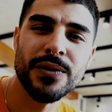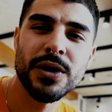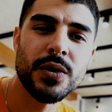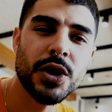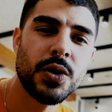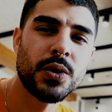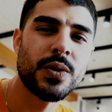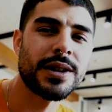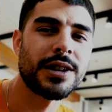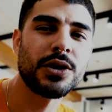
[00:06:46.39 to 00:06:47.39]
Very good
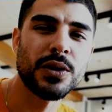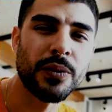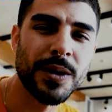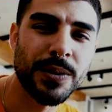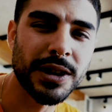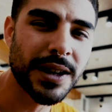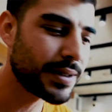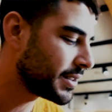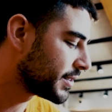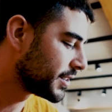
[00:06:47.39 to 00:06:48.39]
one, a lot of people love it.